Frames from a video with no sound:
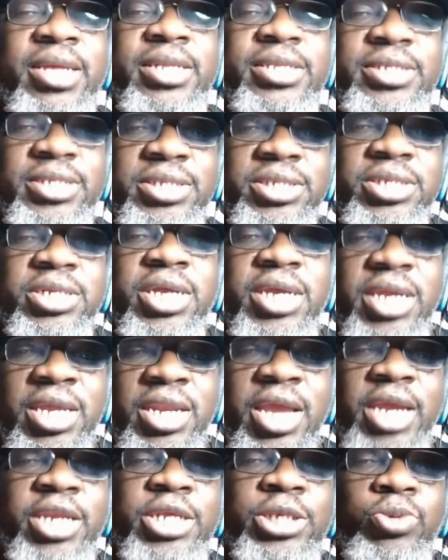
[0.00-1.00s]
just looking
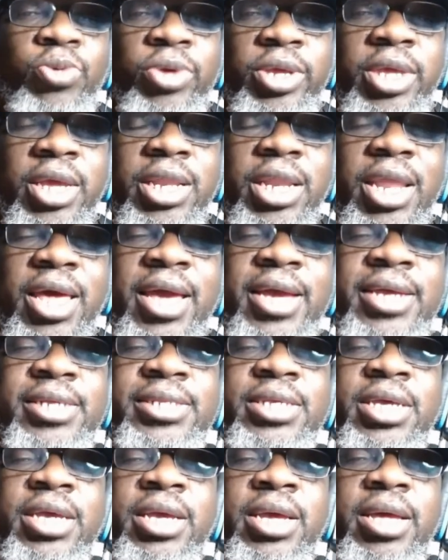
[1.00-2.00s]
at this rookie
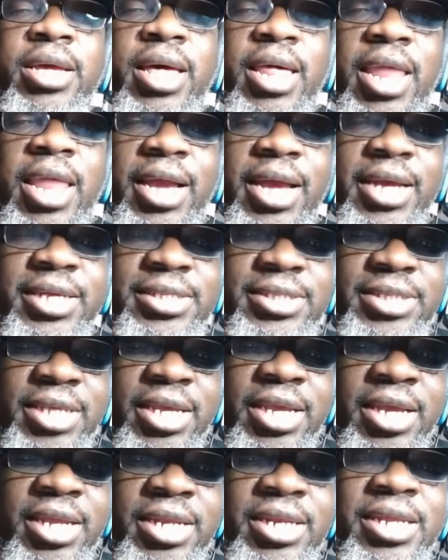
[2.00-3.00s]
class, like I
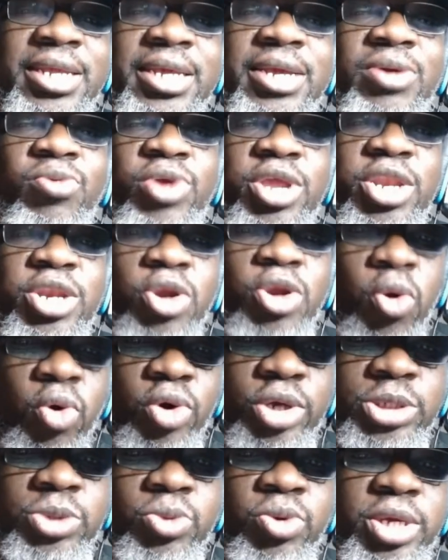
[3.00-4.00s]
said, we
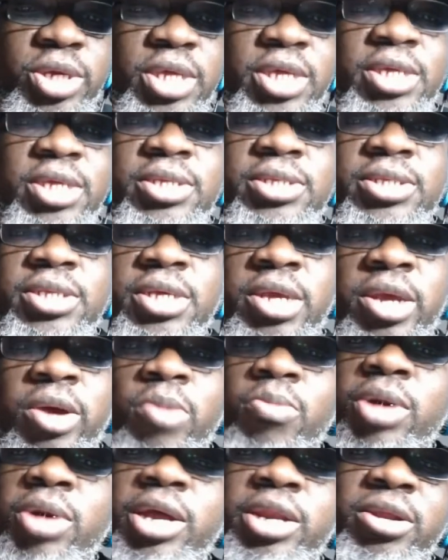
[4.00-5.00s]
know it's rookies.
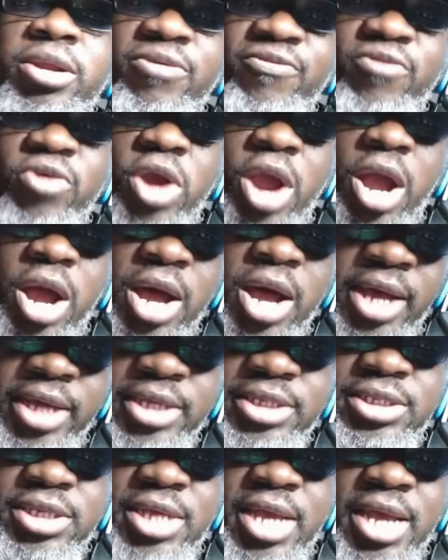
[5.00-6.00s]
But for
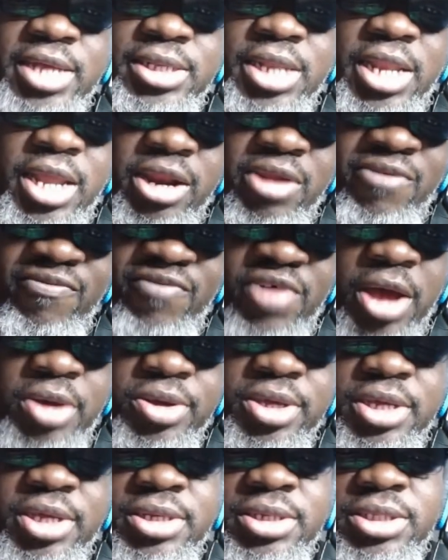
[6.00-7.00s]
us as Atlanta
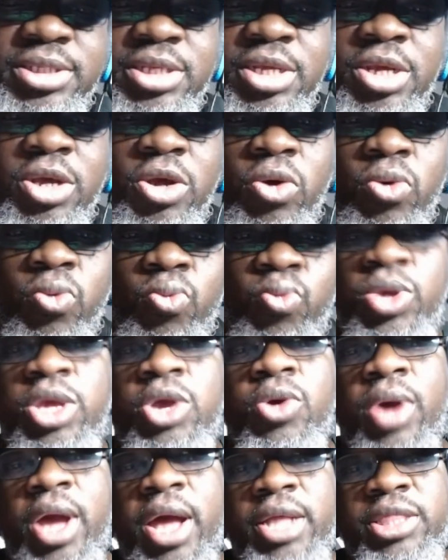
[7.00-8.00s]
Falcons, we're
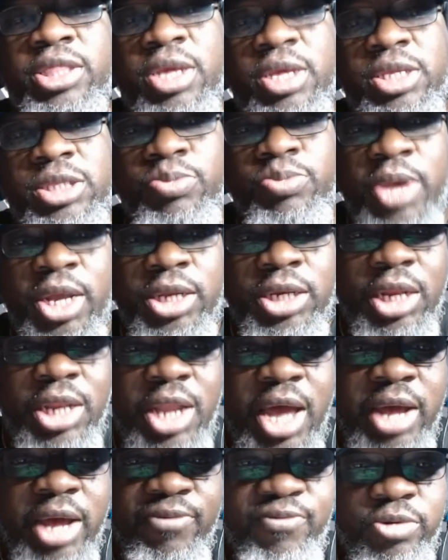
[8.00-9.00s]
going to have to expect a
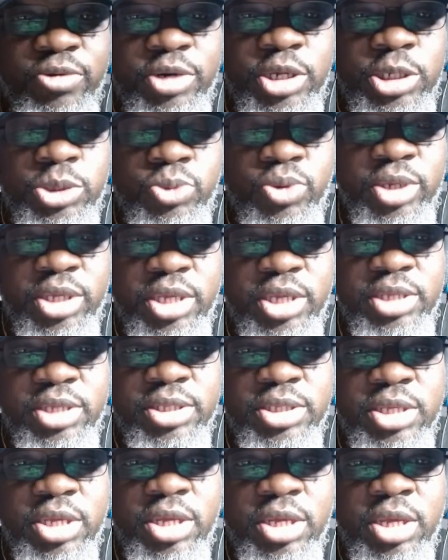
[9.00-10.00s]
lot from these rookies.